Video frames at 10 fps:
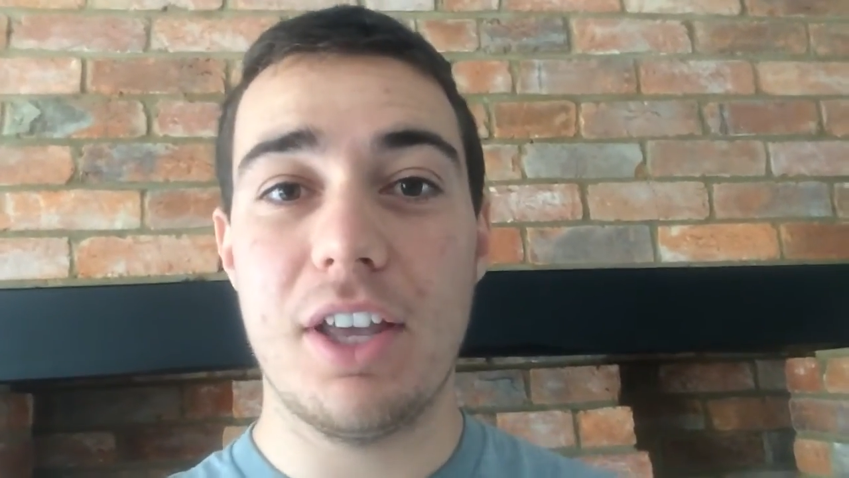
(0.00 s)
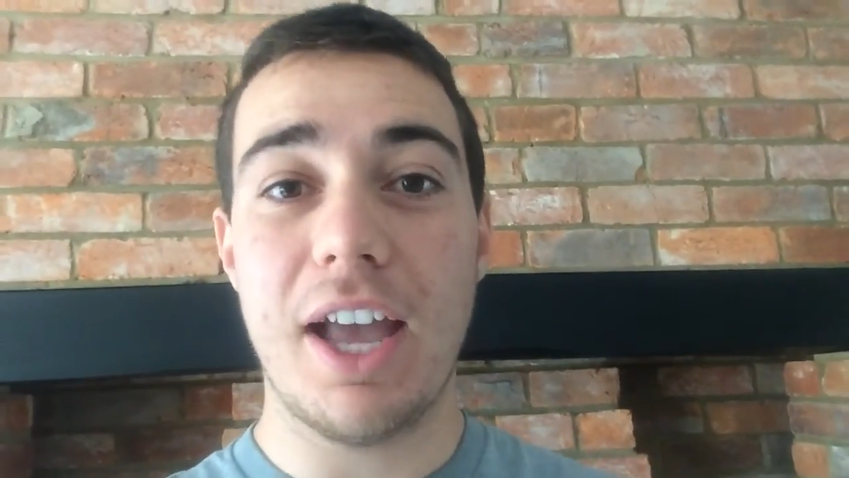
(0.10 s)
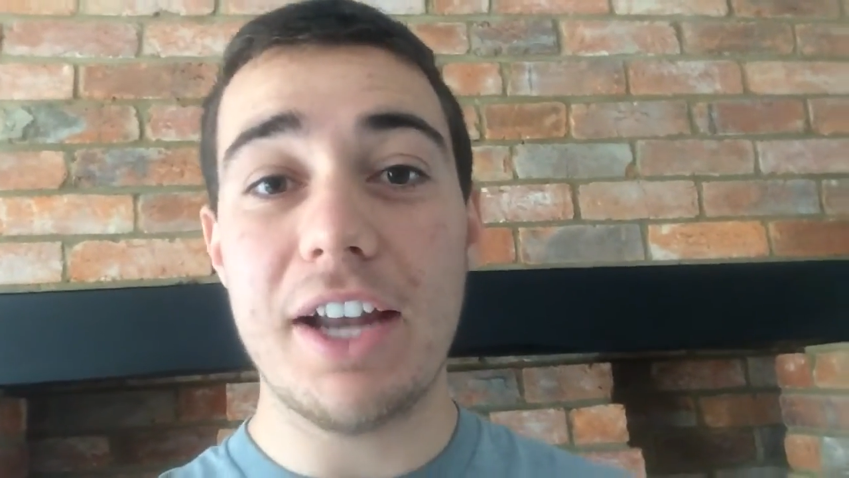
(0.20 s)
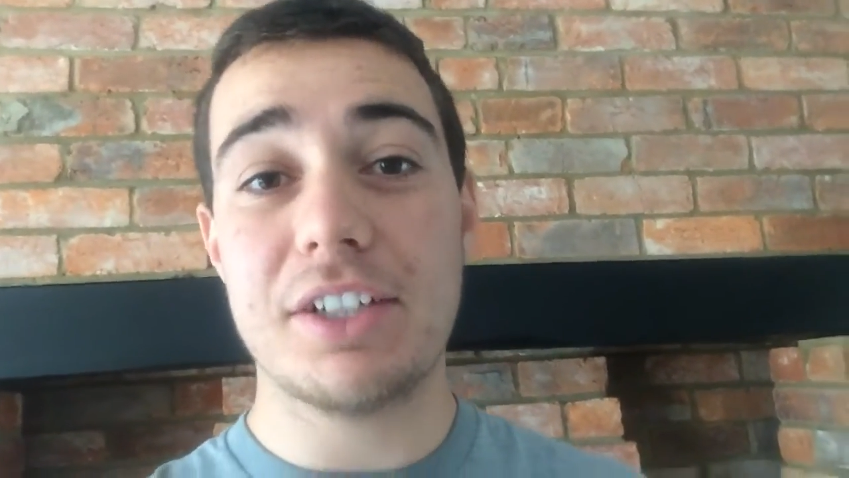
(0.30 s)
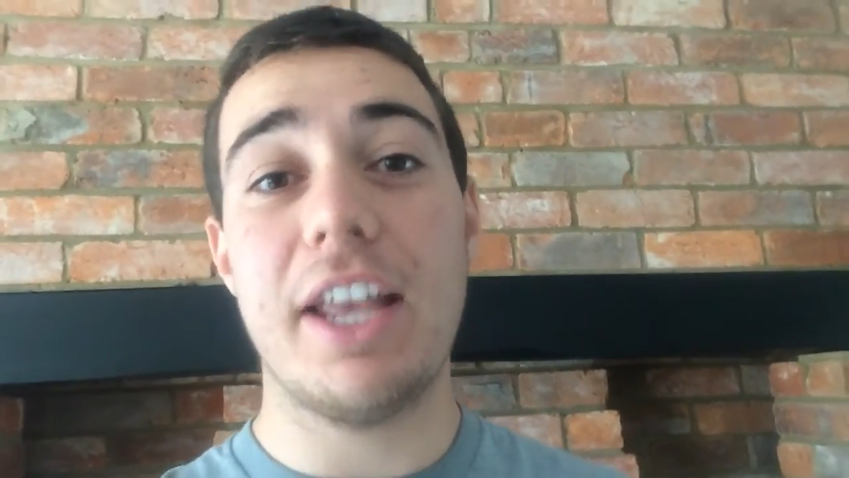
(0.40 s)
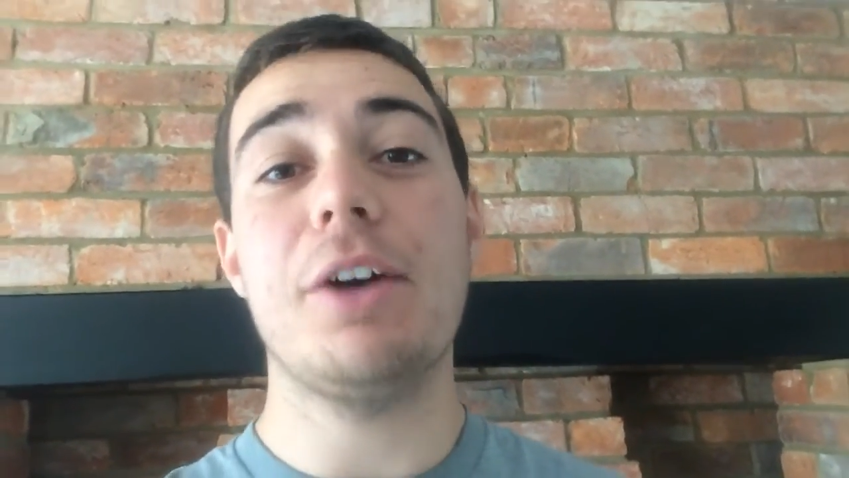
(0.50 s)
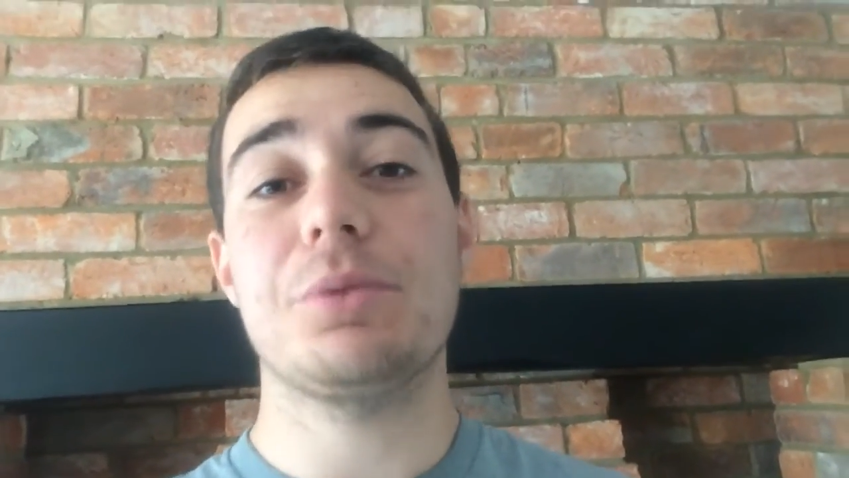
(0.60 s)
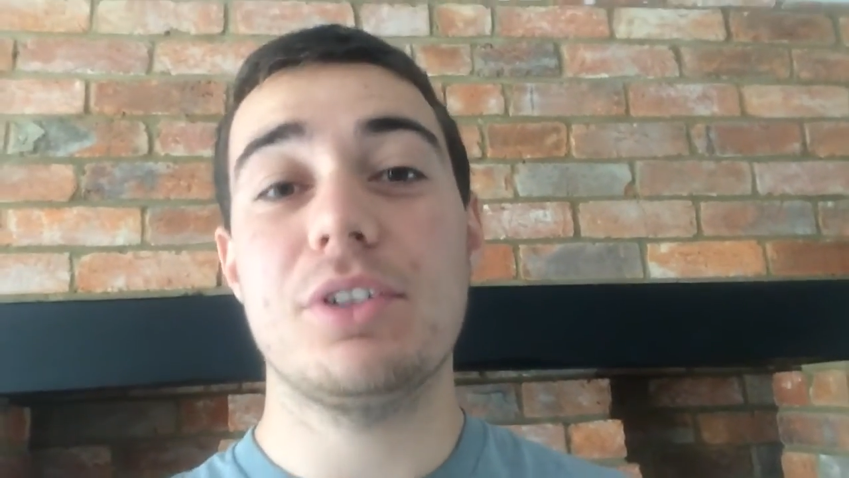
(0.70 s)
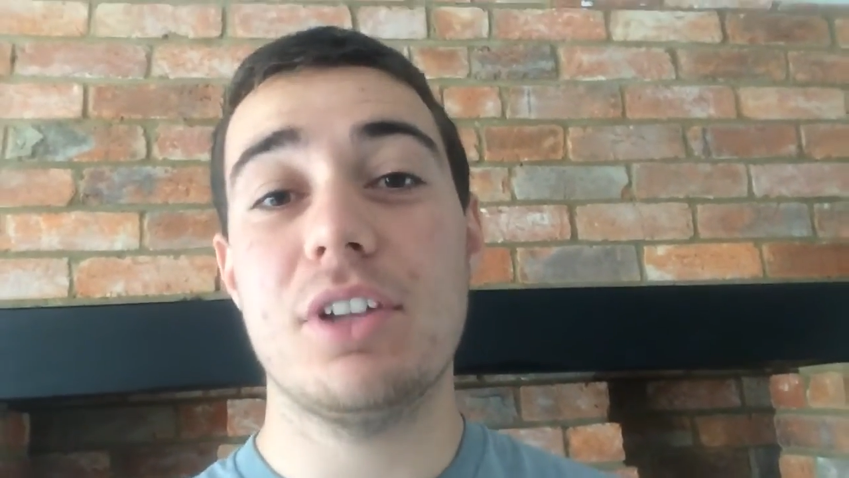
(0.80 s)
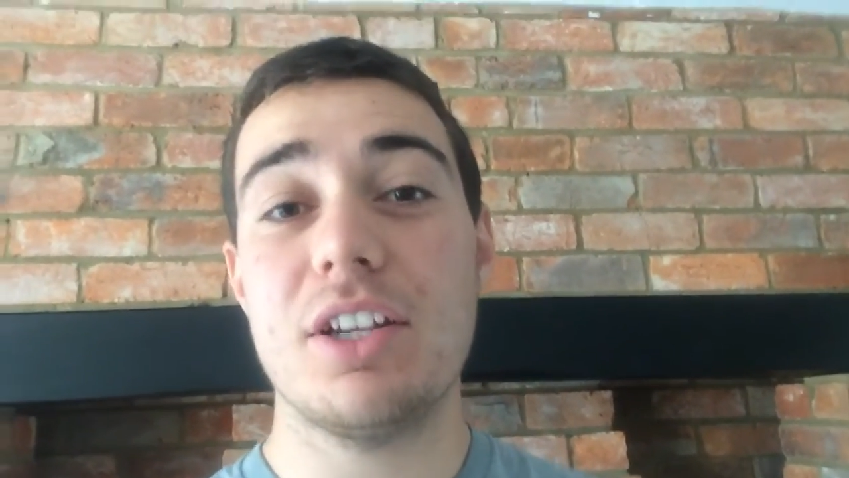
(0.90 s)
actually
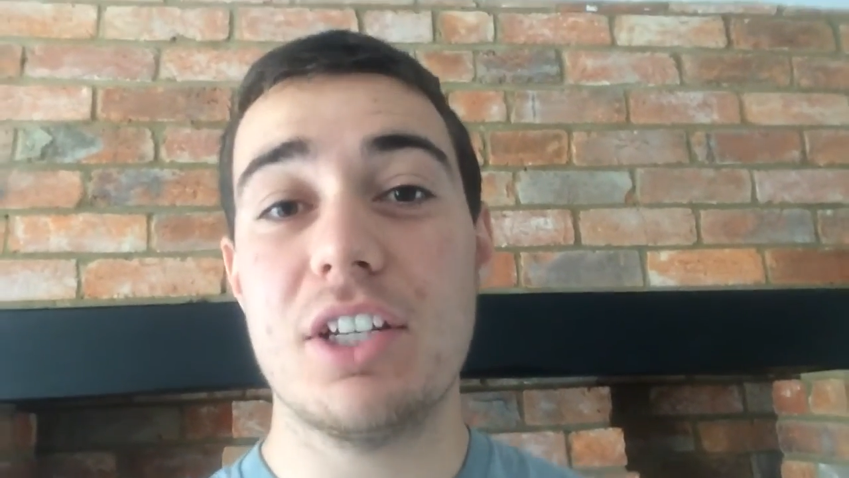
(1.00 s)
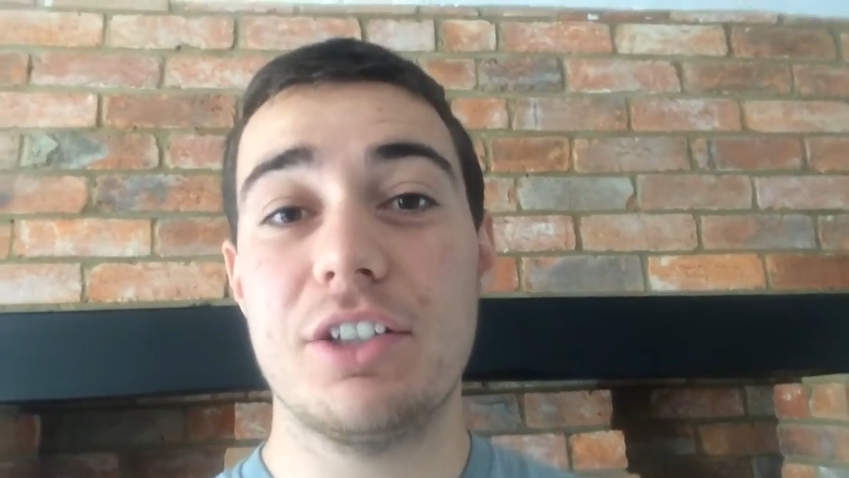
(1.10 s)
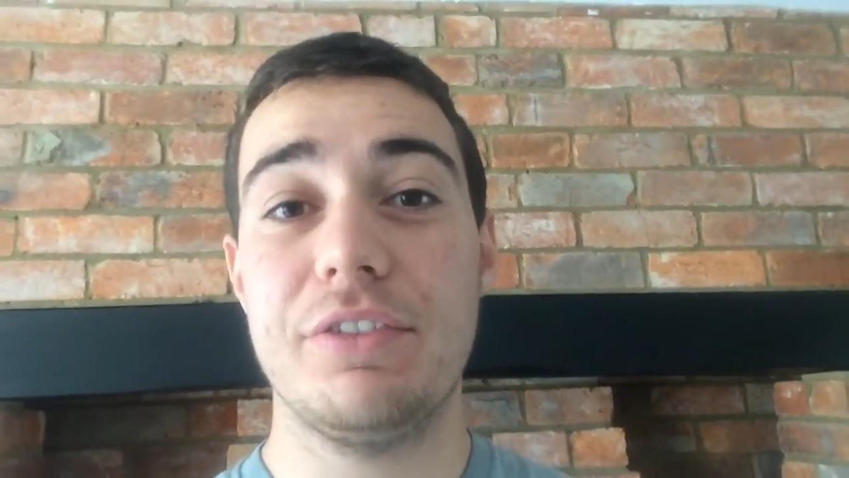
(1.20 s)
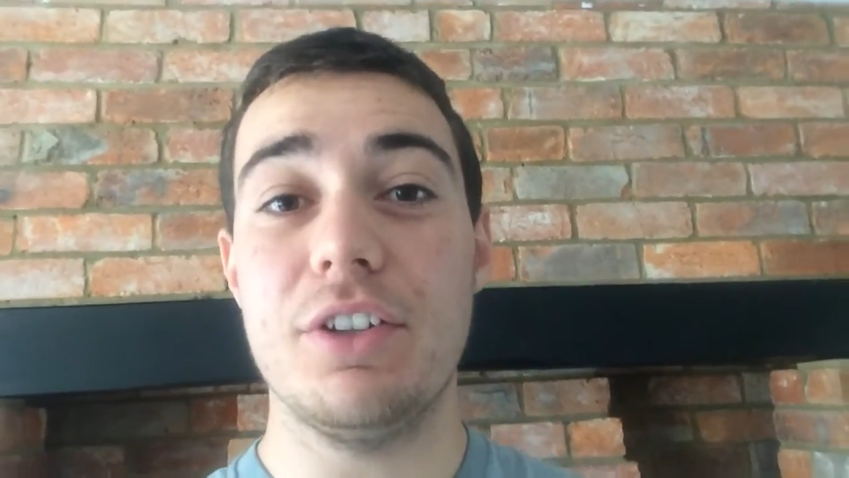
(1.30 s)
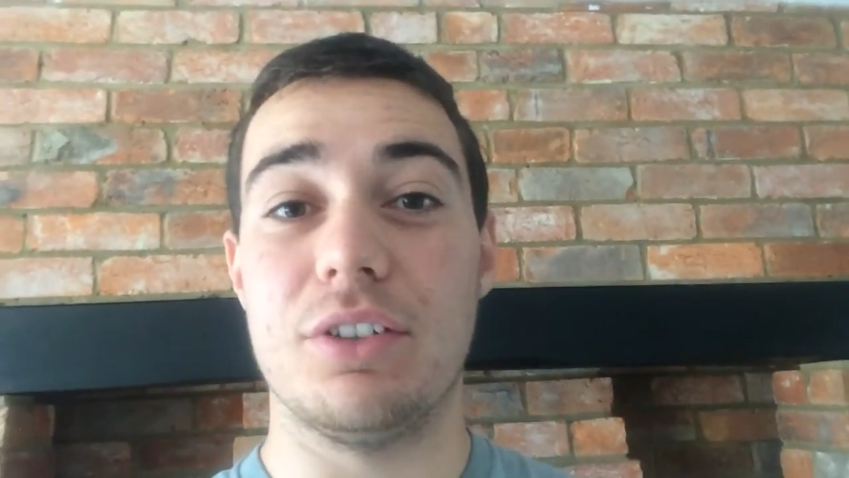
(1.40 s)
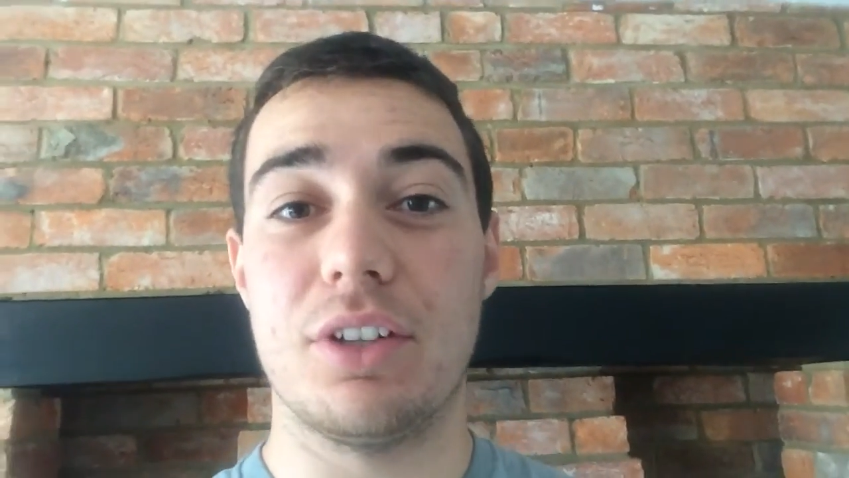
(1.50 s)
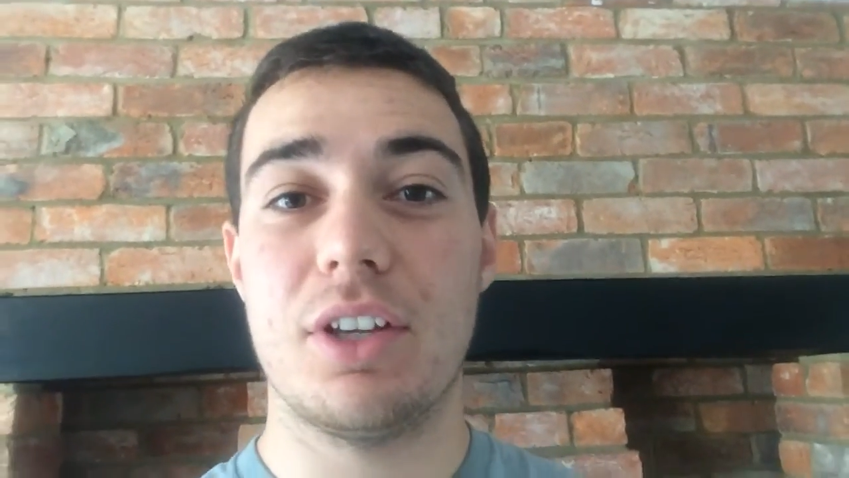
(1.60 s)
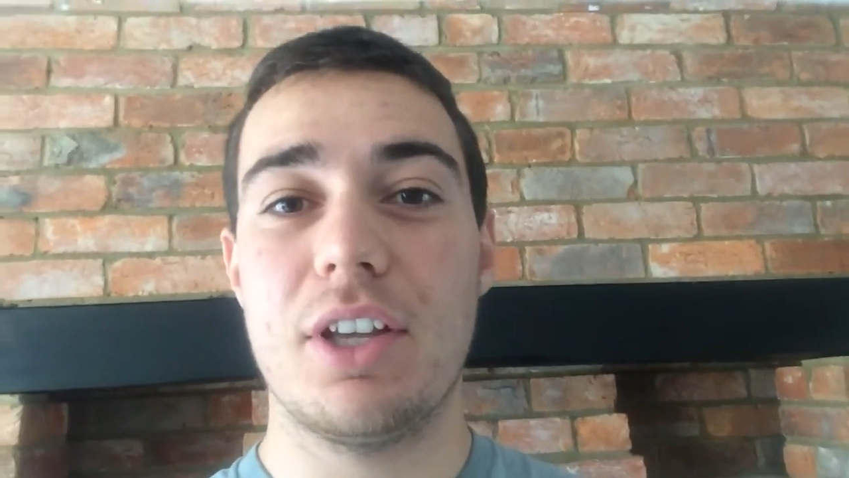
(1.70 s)
helps you digest food.